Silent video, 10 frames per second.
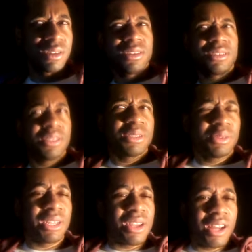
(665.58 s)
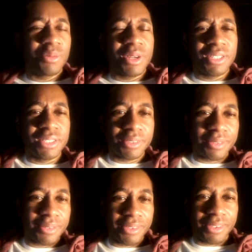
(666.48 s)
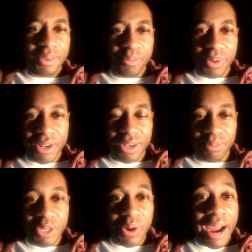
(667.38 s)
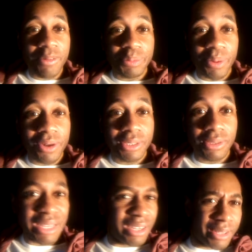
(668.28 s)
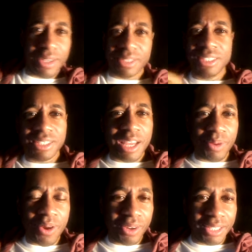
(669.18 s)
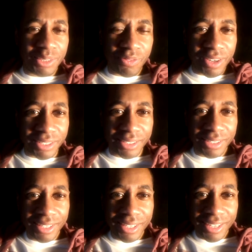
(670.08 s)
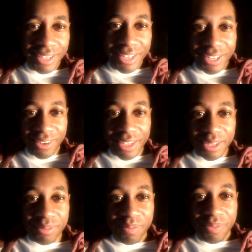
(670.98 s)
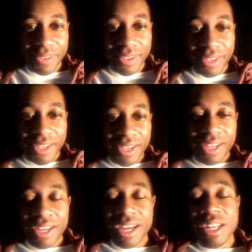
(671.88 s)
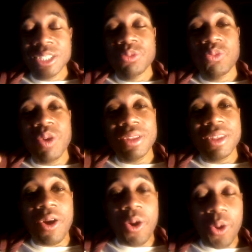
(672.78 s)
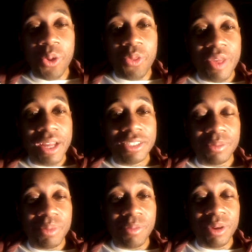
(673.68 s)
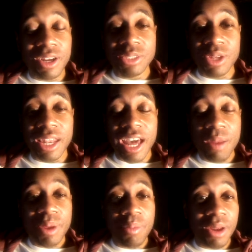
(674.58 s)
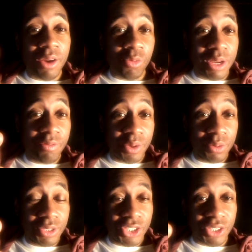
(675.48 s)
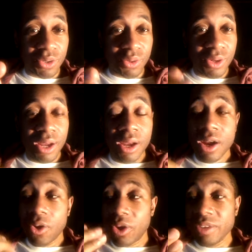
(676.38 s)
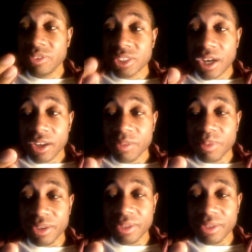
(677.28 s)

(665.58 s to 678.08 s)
I'm like, nah, I'm good. But um, your average person, yeah, yeah, just keep it going. It's funny. Okay. And that's what the whole thing is about because a lot of people that review the show or even talk about it,